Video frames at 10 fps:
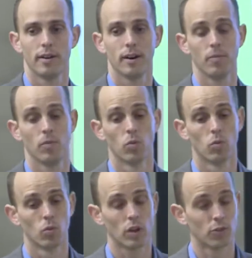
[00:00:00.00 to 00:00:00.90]
Um,
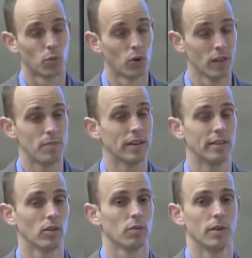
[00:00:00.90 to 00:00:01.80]
that's a really
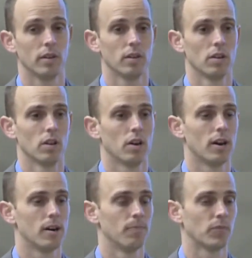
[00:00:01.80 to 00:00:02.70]
big deal to me.
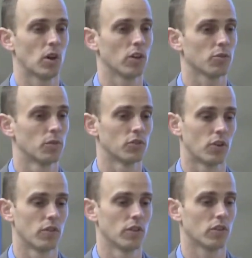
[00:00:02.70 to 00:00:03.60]
Um, customer
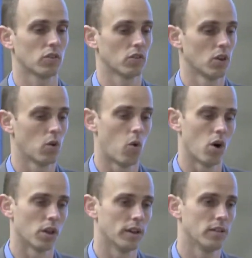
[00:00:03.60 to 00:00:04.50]
service,
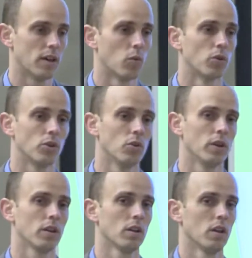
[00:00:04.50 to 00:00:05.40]
quality that we're
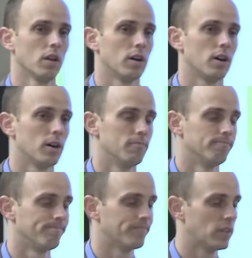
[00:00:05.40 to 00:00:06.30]
doing, um,
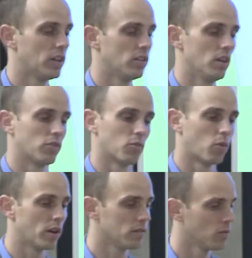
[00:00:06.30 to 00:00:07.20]
it, it's
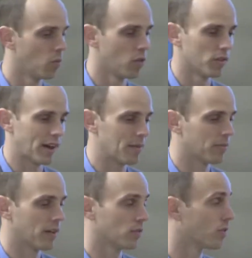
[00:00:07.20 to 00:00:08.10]
right one of the
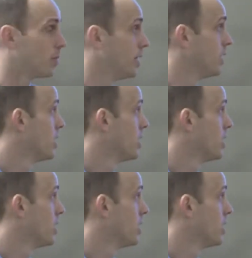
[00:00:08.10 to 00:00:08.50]
top things for me